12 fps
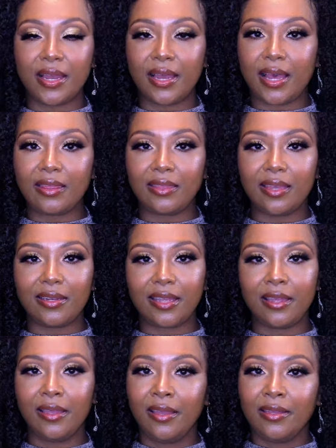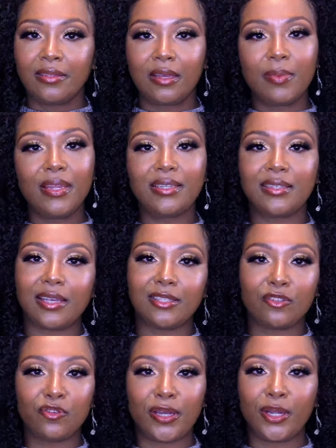I think some of these sites
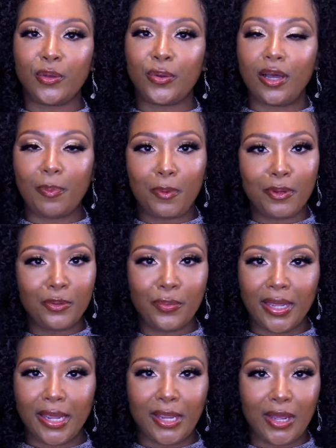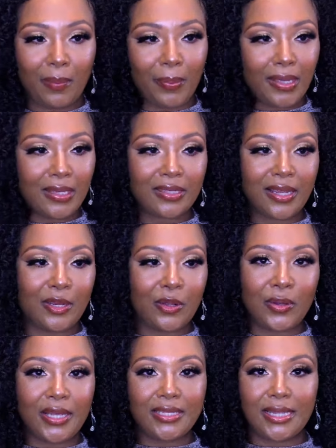are trying to go up on the wig, y'all, because they
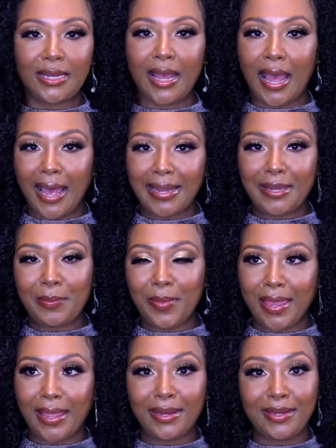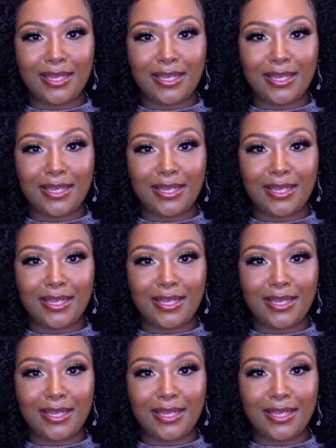know it's in high demand.